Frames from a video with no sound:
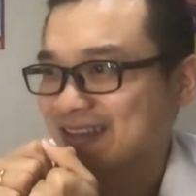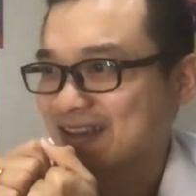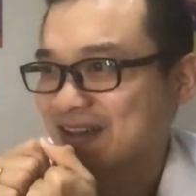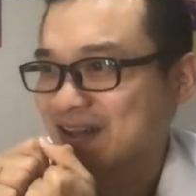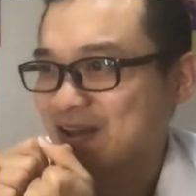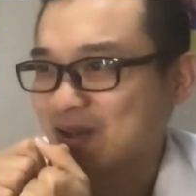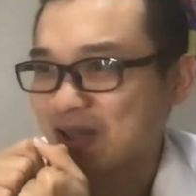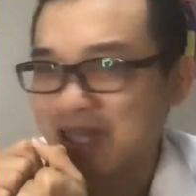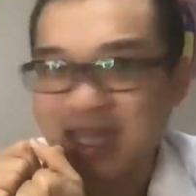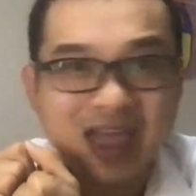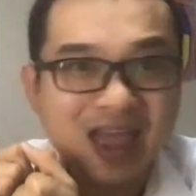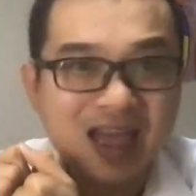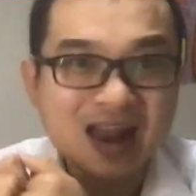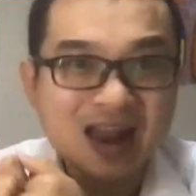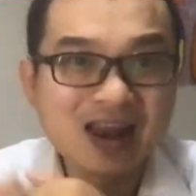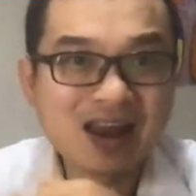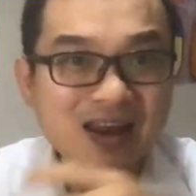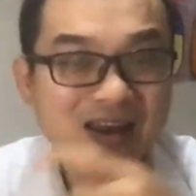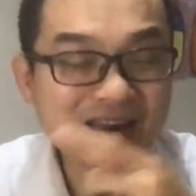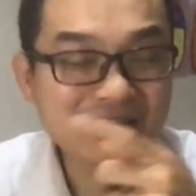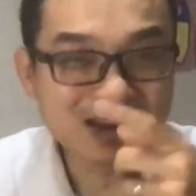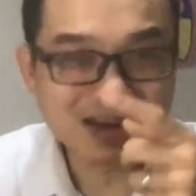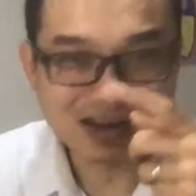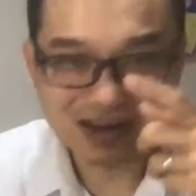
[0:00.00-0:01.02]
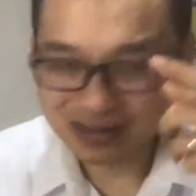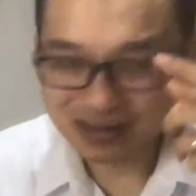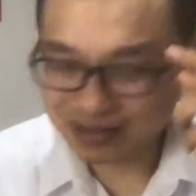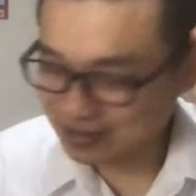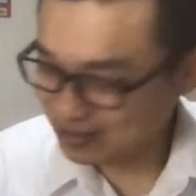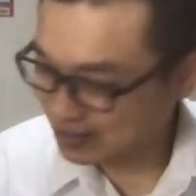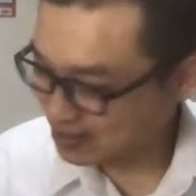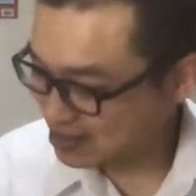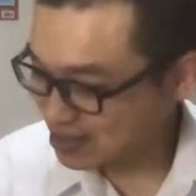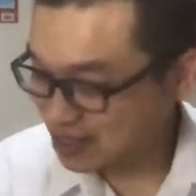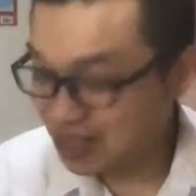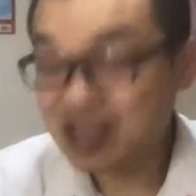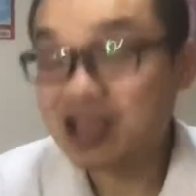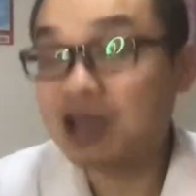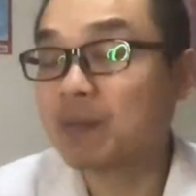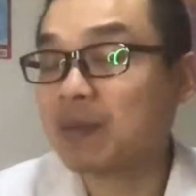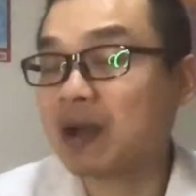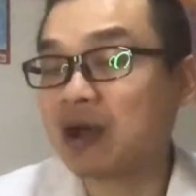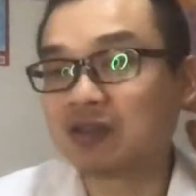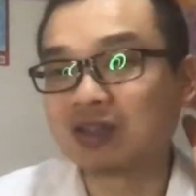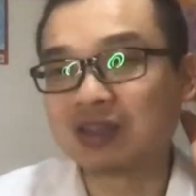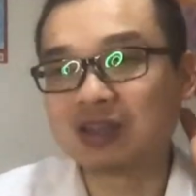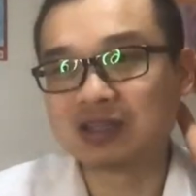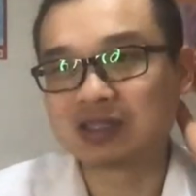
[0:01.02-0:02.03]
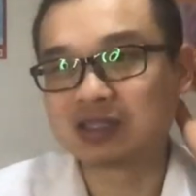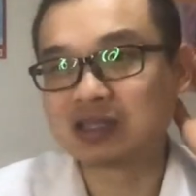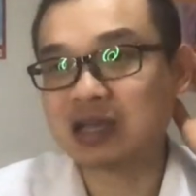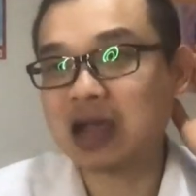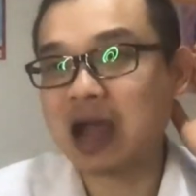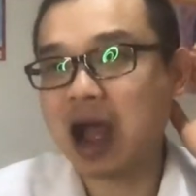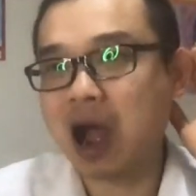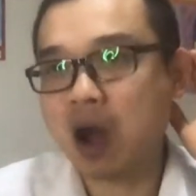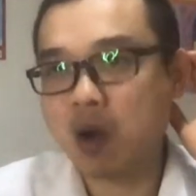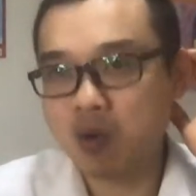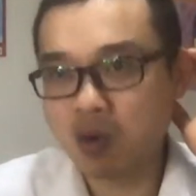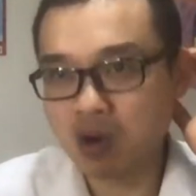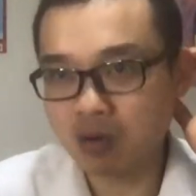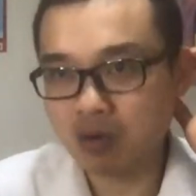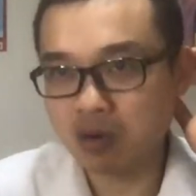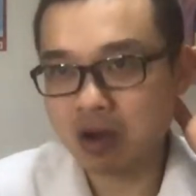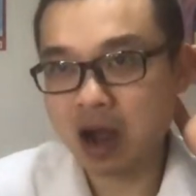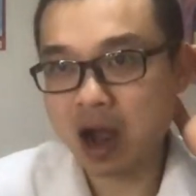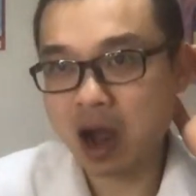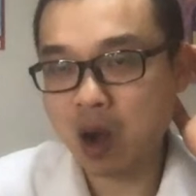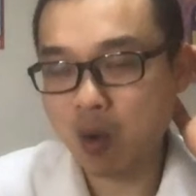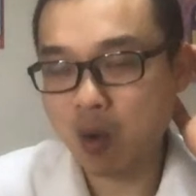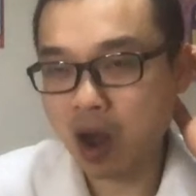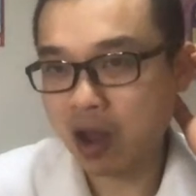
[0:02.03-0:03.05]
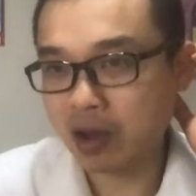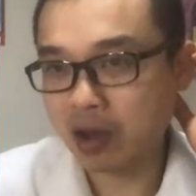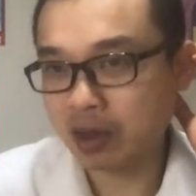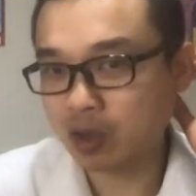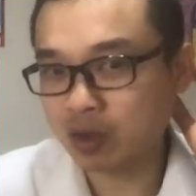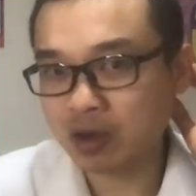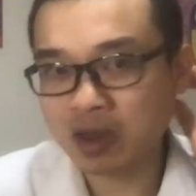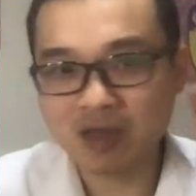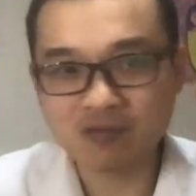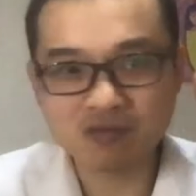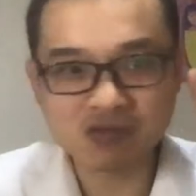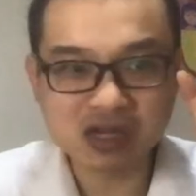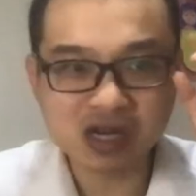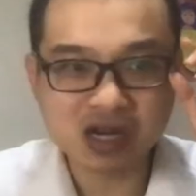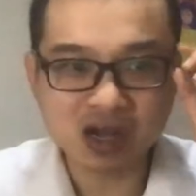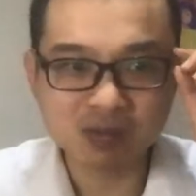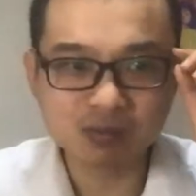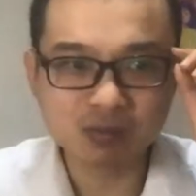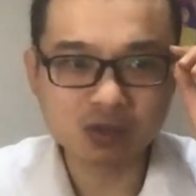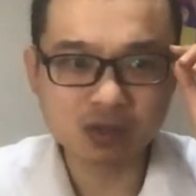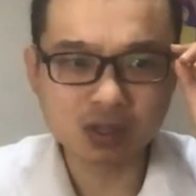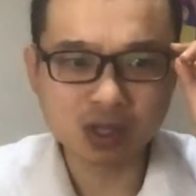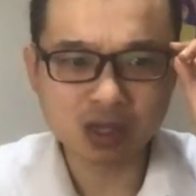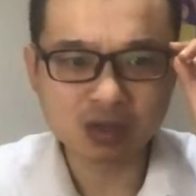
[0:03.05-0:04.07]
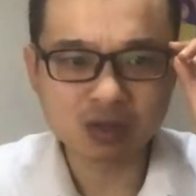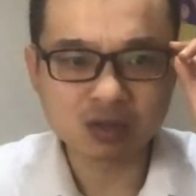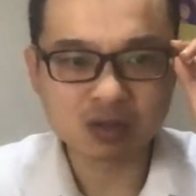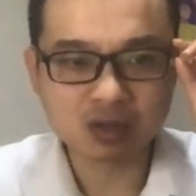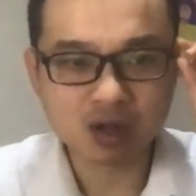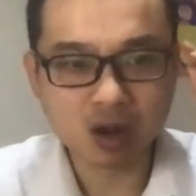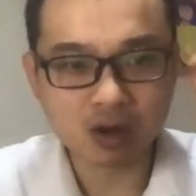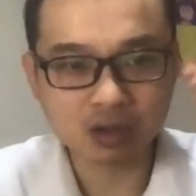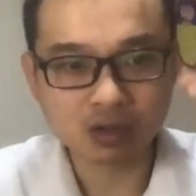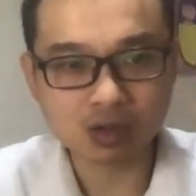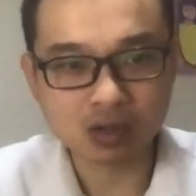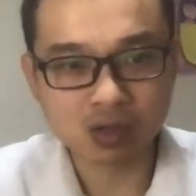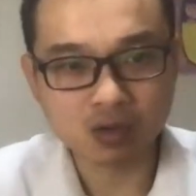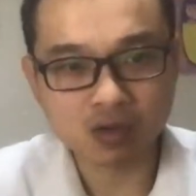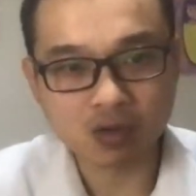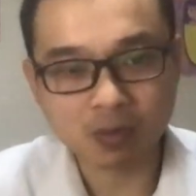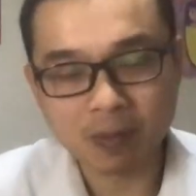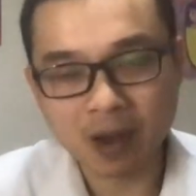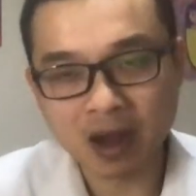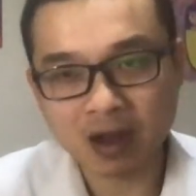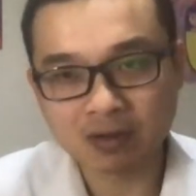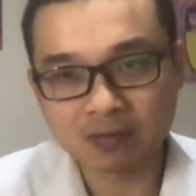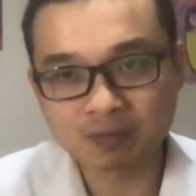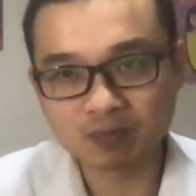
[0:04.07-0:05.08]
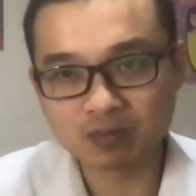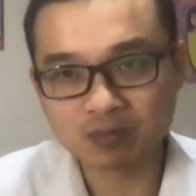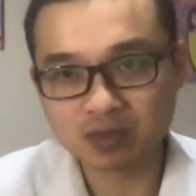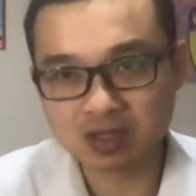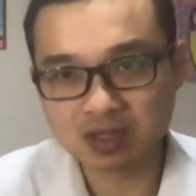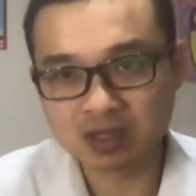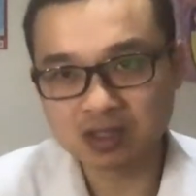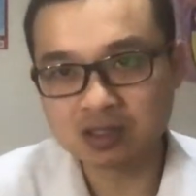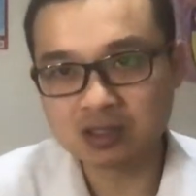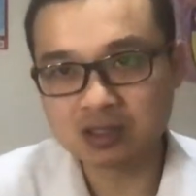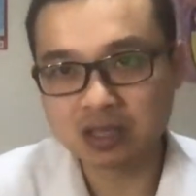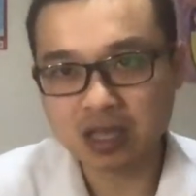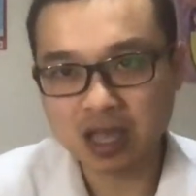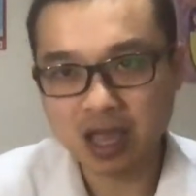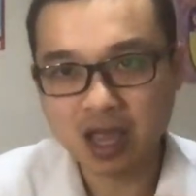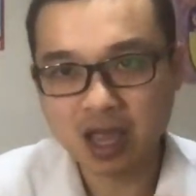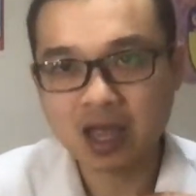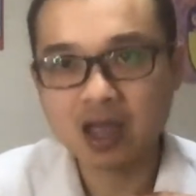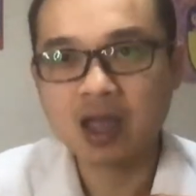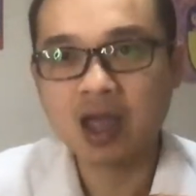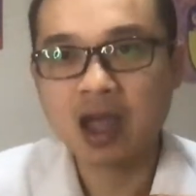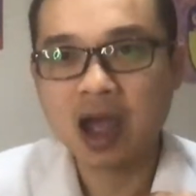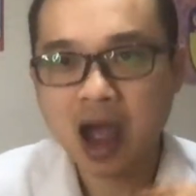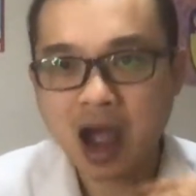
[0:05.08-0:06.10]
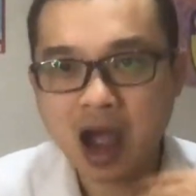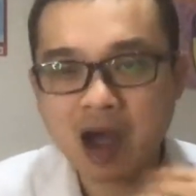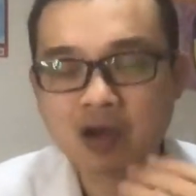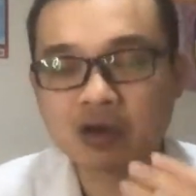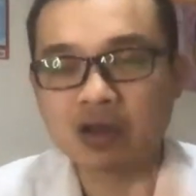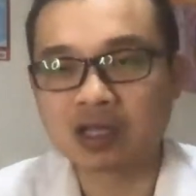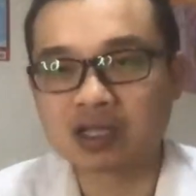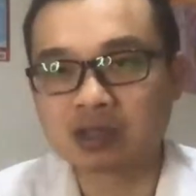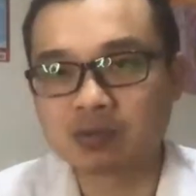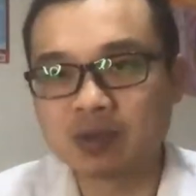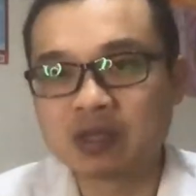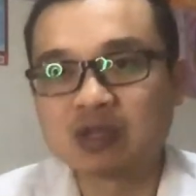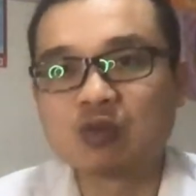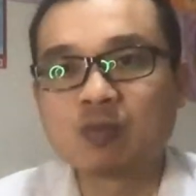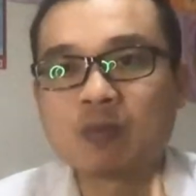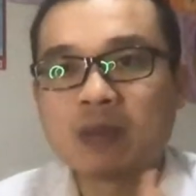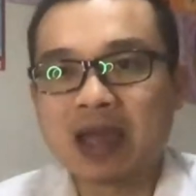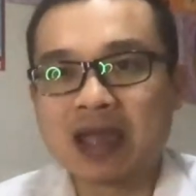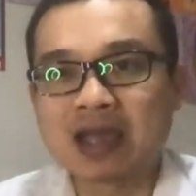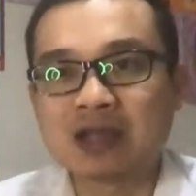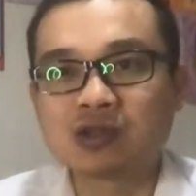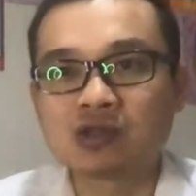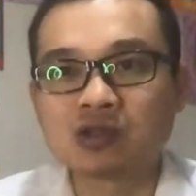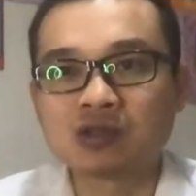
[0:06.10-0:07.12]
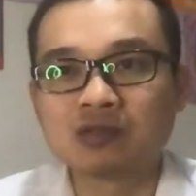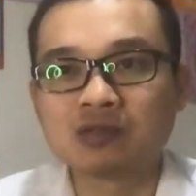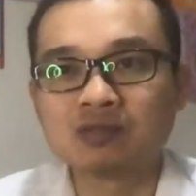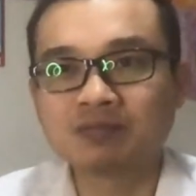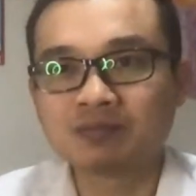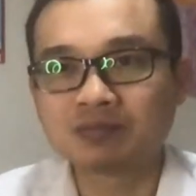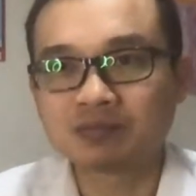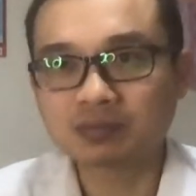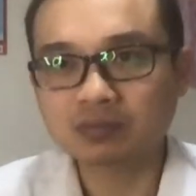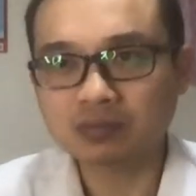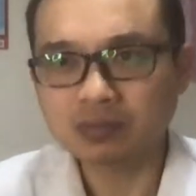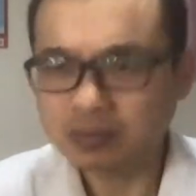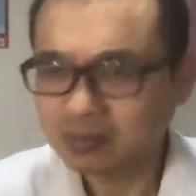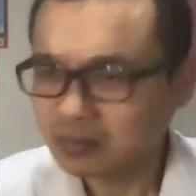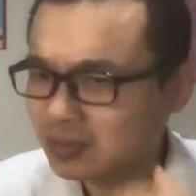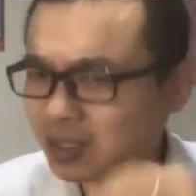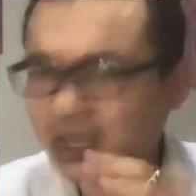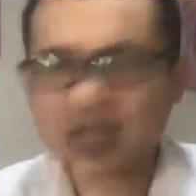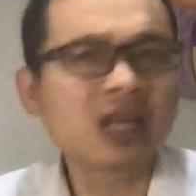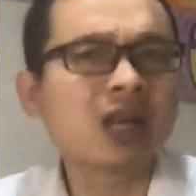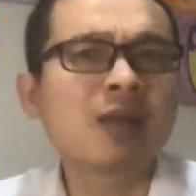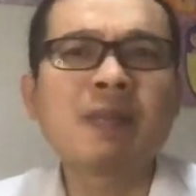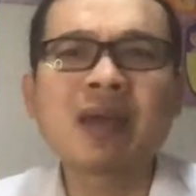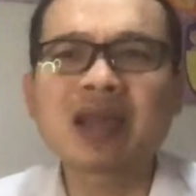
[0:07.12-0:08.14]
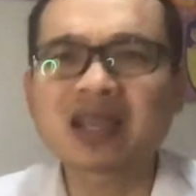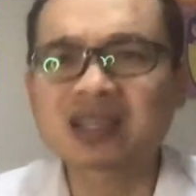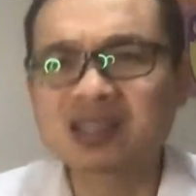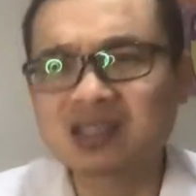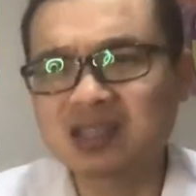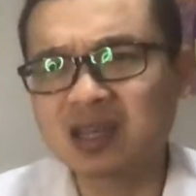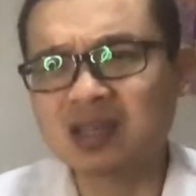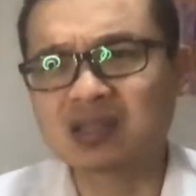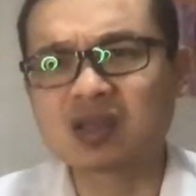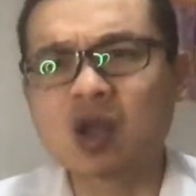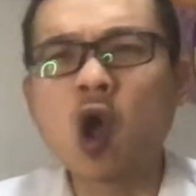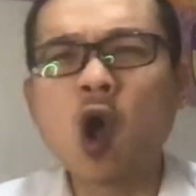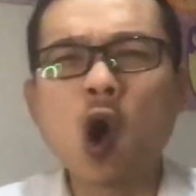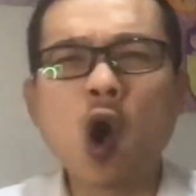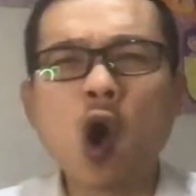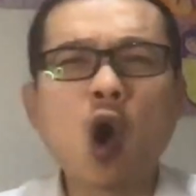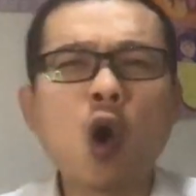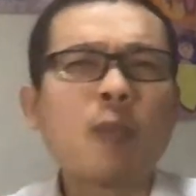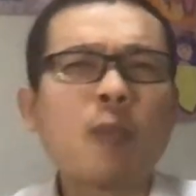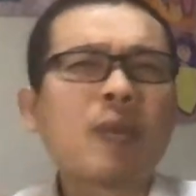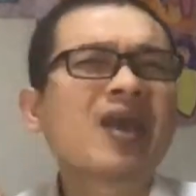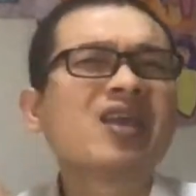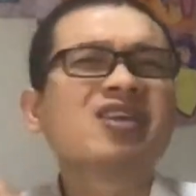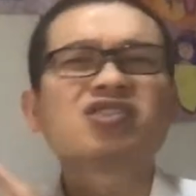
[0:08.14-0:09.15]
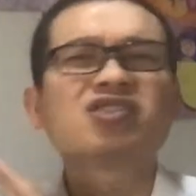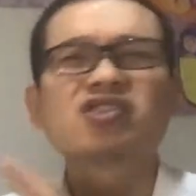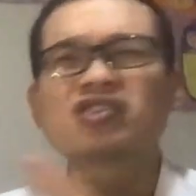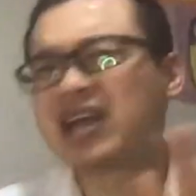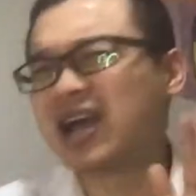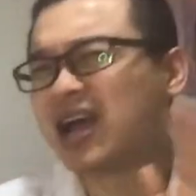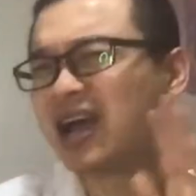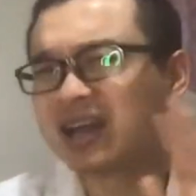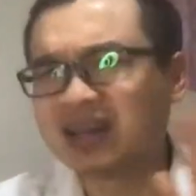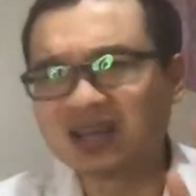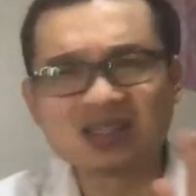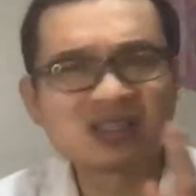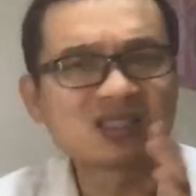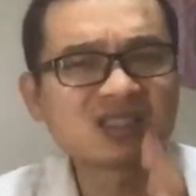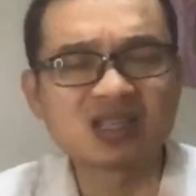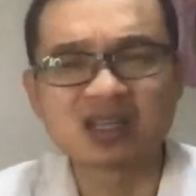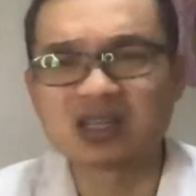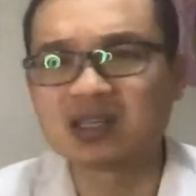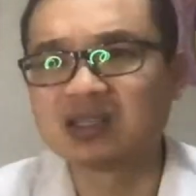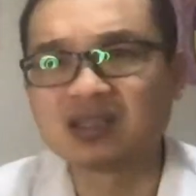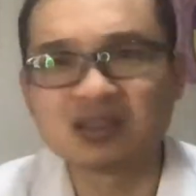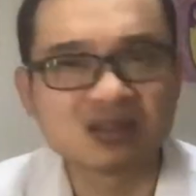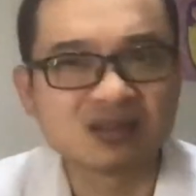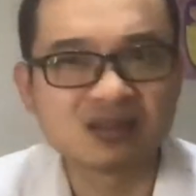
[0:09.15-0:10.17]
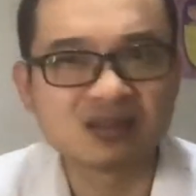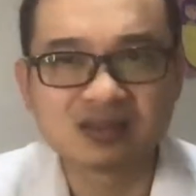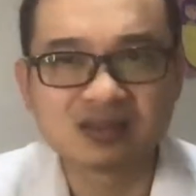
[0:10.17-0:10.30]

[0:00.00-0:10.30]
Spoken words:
Okay. Think about this. I don't have time today to talk to you about this, how to explain to patient, and it makes sense. All patients understand it.